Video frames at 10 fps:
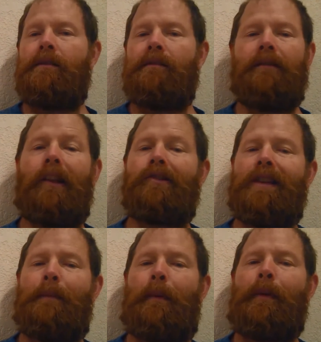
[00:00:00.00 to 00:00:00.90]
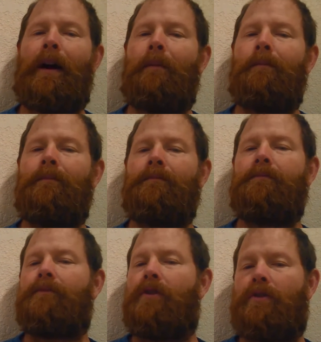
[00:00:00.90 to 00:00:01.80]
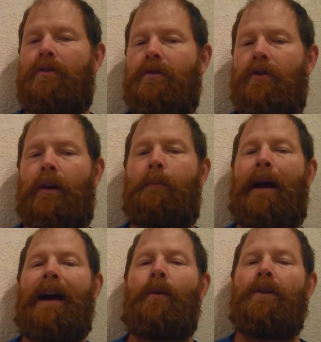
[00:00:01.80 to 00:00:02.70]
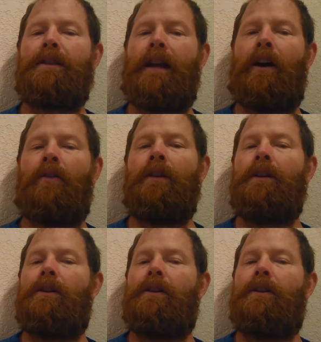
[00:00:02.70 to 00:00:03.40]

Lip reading: Another sample problem, just doing it backwards now.